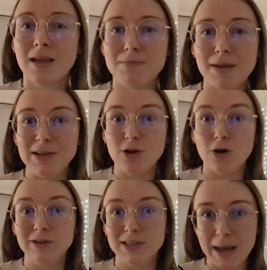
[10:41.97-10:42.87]
maybe
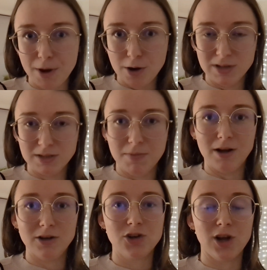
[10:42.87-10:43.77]
not demo as
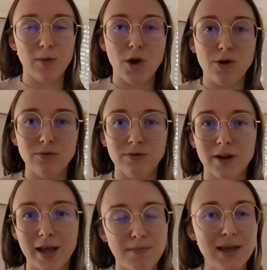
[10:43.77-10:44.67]
much. I won't
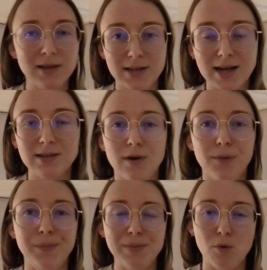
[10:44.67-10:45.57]
like be as active. I'll
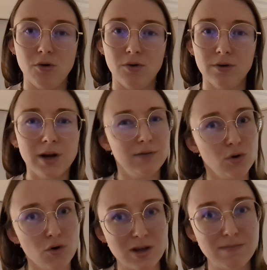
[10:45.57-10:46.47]
be more kind of
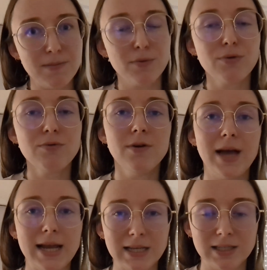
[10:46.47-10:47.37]
talking people through
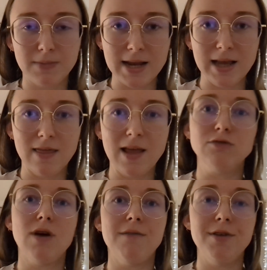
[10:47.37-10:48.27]
it and explaining things
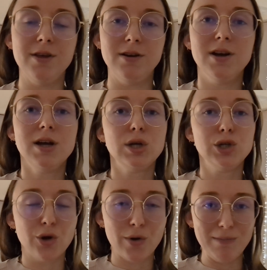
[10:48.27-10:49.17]
rather than
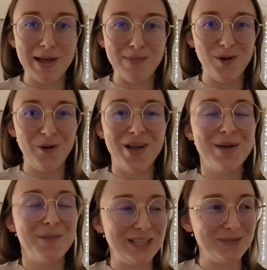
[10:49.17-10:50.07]
showing people.
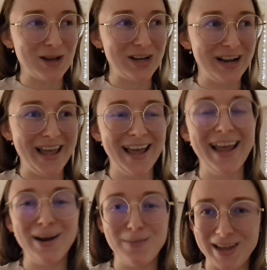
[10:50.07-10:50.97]
But especially
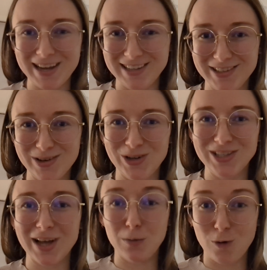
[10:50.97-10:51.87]
in a beginner's
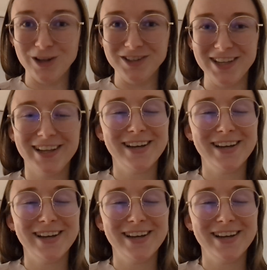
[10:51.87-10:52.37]
course, I was